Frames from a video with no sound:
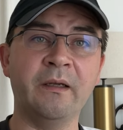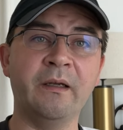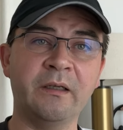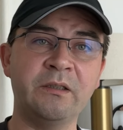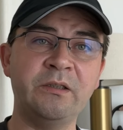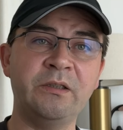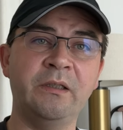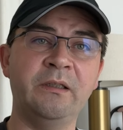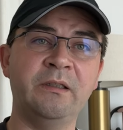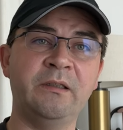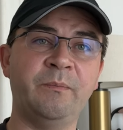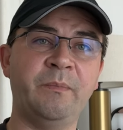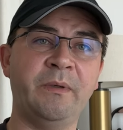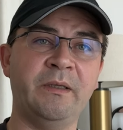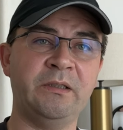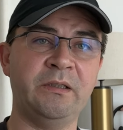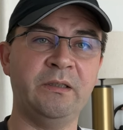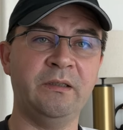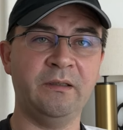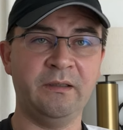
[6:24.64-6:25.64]
actually
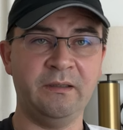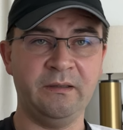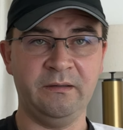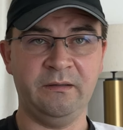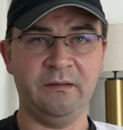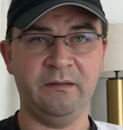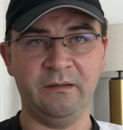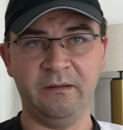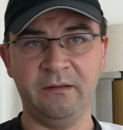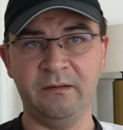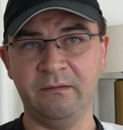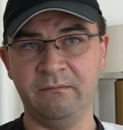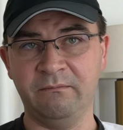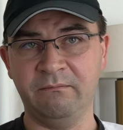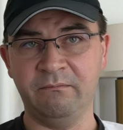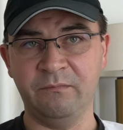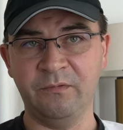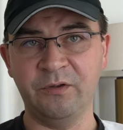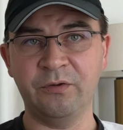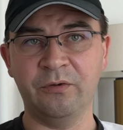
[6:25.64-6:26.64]
specialize
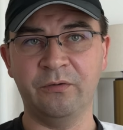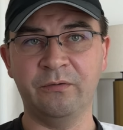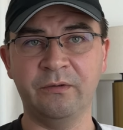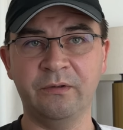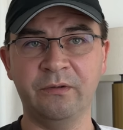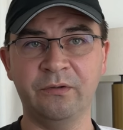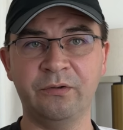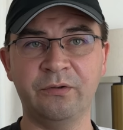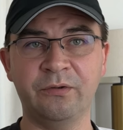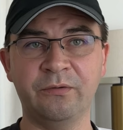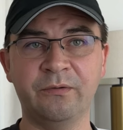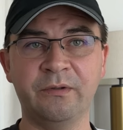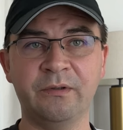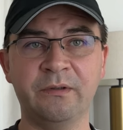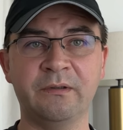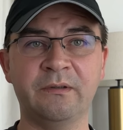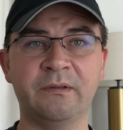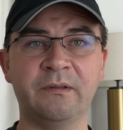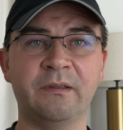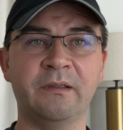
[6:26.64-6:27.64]
in drone
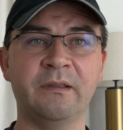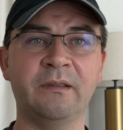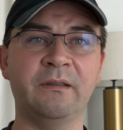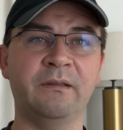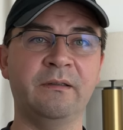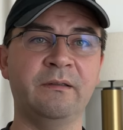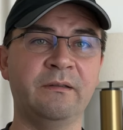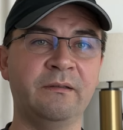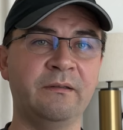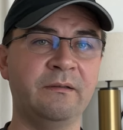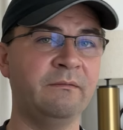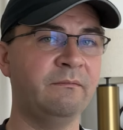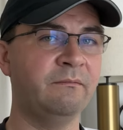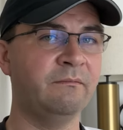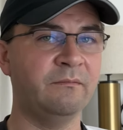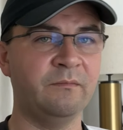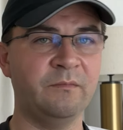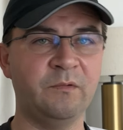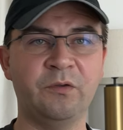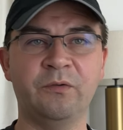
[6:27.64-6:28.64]
insurance and
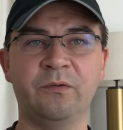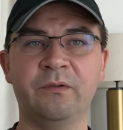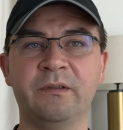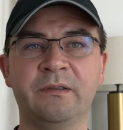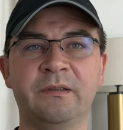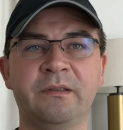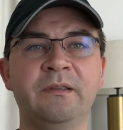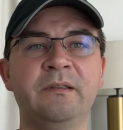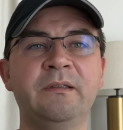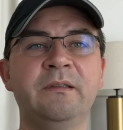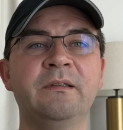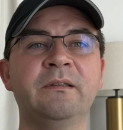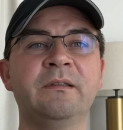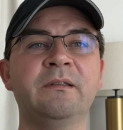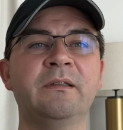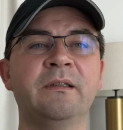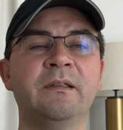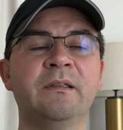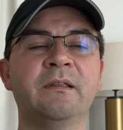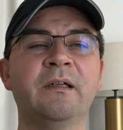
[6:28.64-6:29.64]
drone
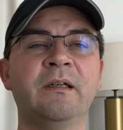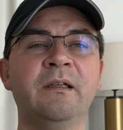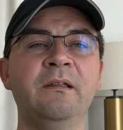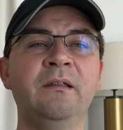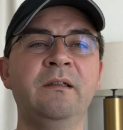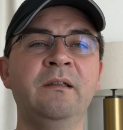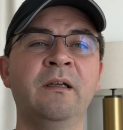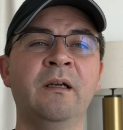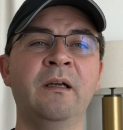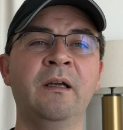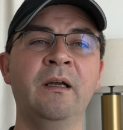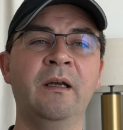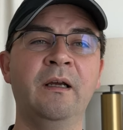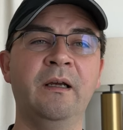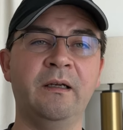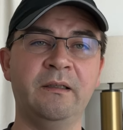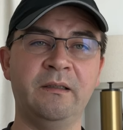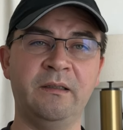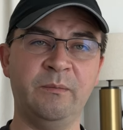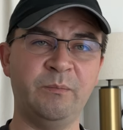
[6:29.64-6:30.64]
assistance in Thailand,
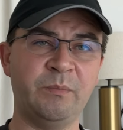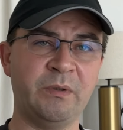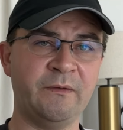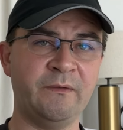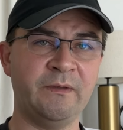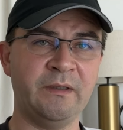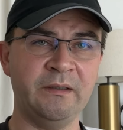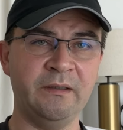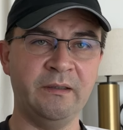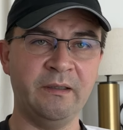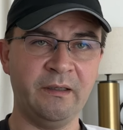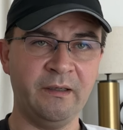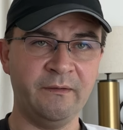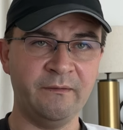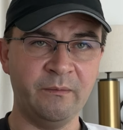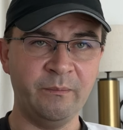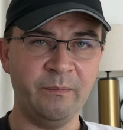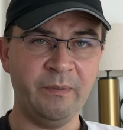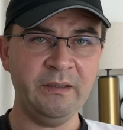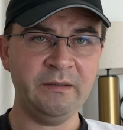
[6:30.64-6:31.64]
and they
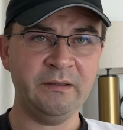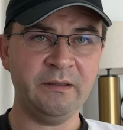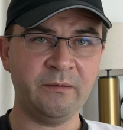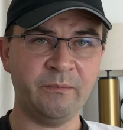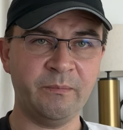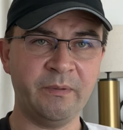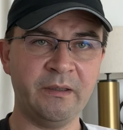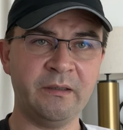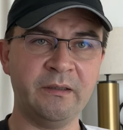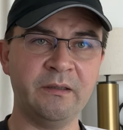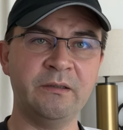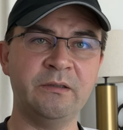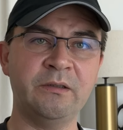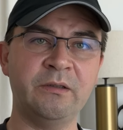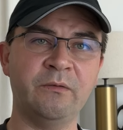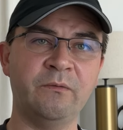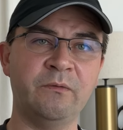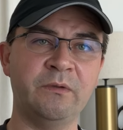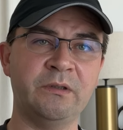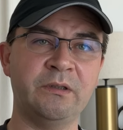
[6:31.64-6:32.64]
have a basic
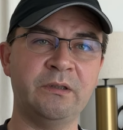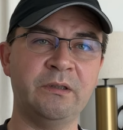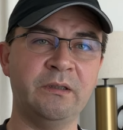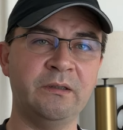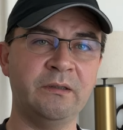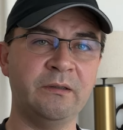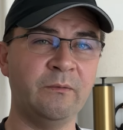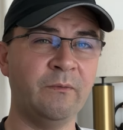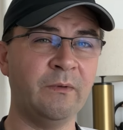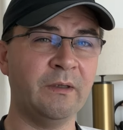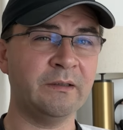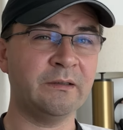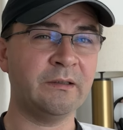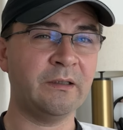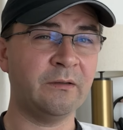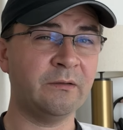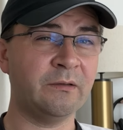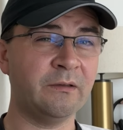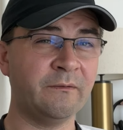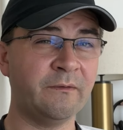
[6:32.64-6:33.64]
package which is
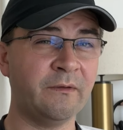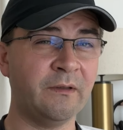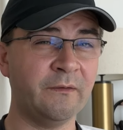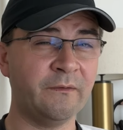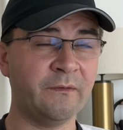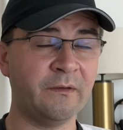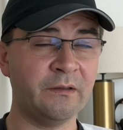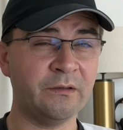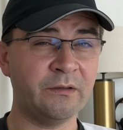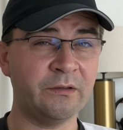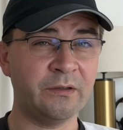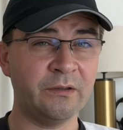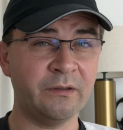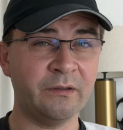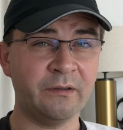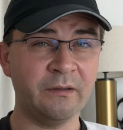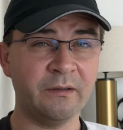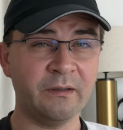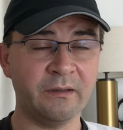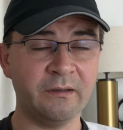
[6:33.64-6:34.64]

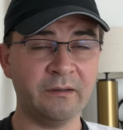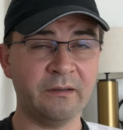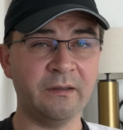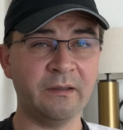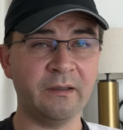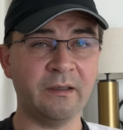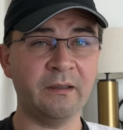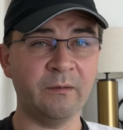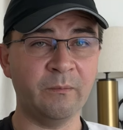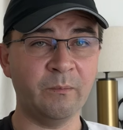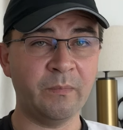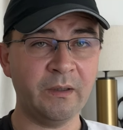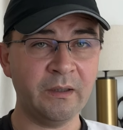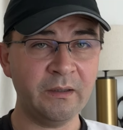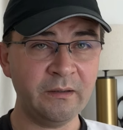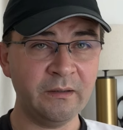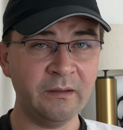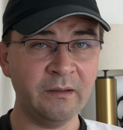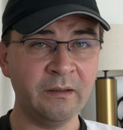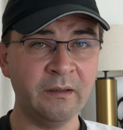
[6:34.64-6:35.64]
1,599
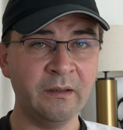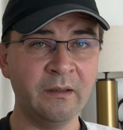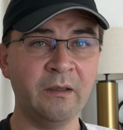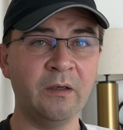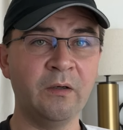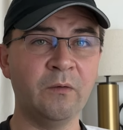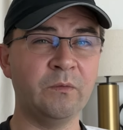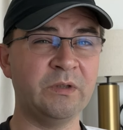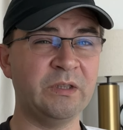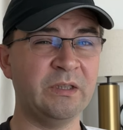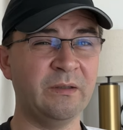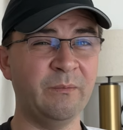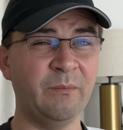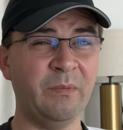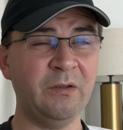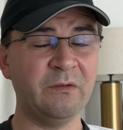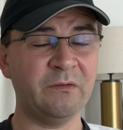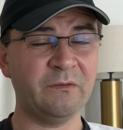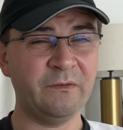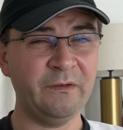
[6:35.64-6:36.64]
baht, which is
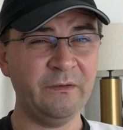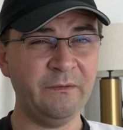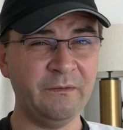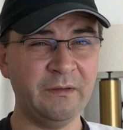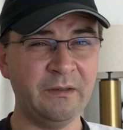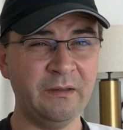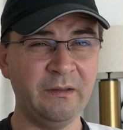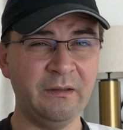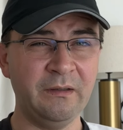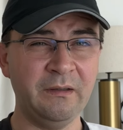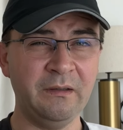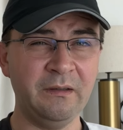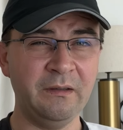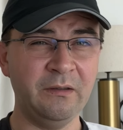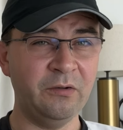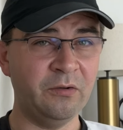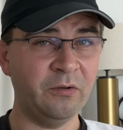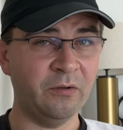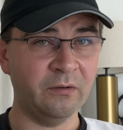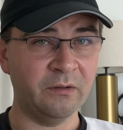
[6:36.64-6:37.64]
about
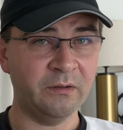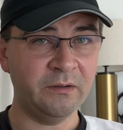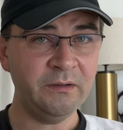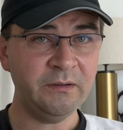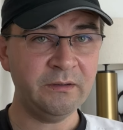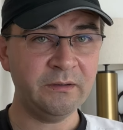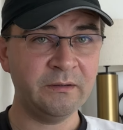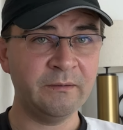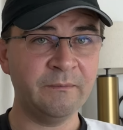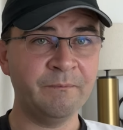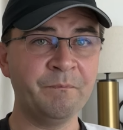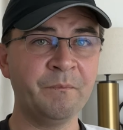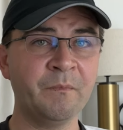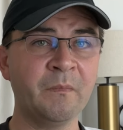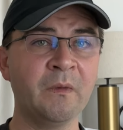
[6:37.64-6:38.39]
$50,